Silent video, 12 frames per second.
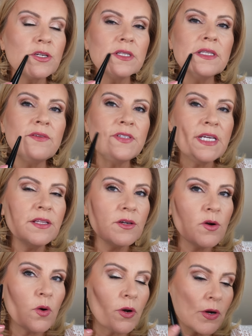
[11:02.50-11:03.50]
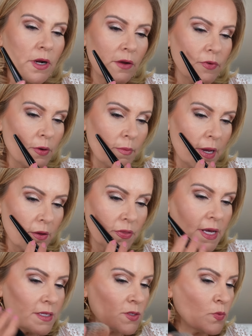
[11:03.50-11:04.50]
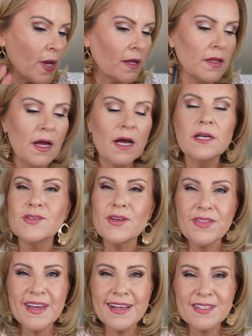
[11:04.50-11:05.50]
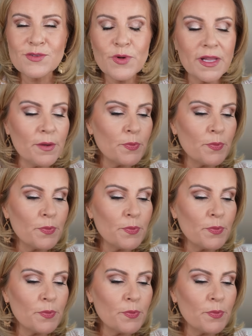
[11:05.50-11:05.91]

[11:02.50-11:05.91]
you're lifting the corner of your mouth as well. So I think it's really